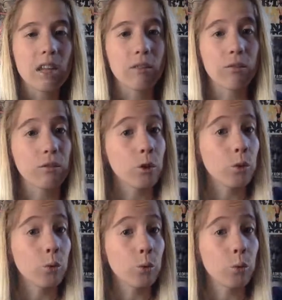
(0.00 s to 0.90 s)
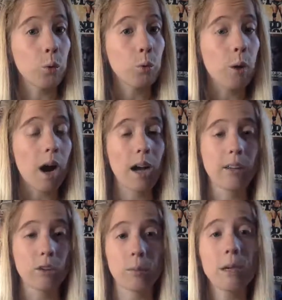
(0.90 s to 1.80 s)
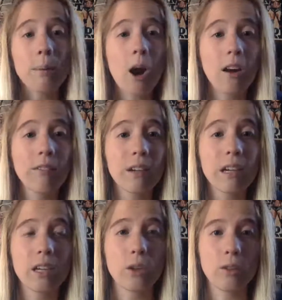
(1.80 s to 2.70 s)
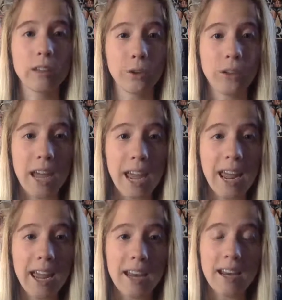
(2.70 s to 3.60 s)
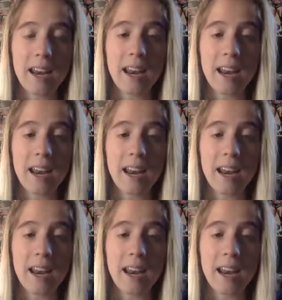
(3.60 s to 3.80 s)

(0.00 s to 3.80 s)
if you want to be a part of it, you still can,